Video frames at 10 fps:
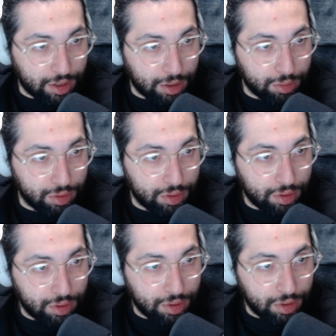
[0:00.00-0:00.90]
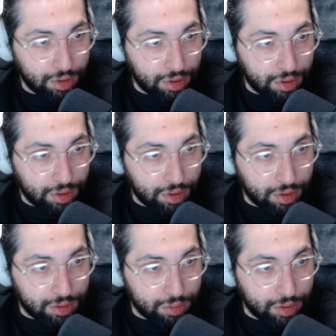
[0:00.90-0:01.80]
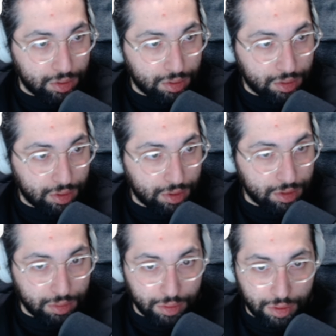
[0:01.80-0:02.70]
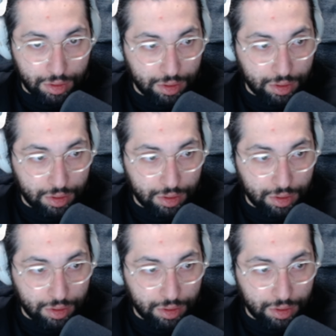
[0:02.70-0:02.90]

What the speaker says: table as well. How does that work?